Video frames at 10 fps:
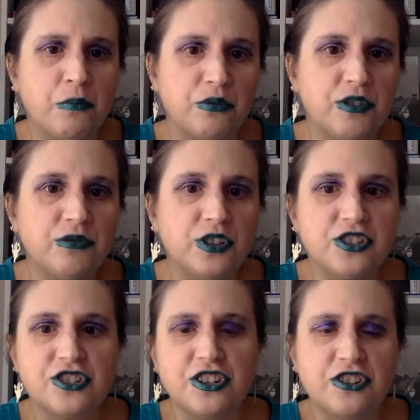
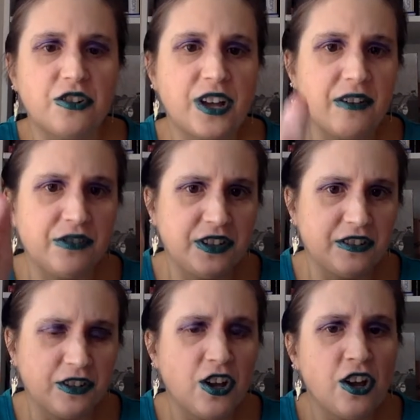privileged and don't have
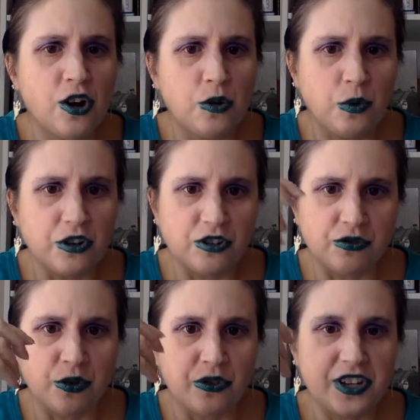these
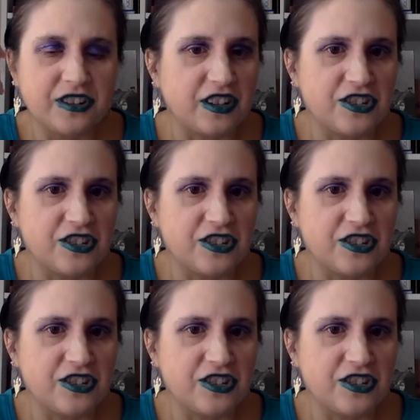wonderful things.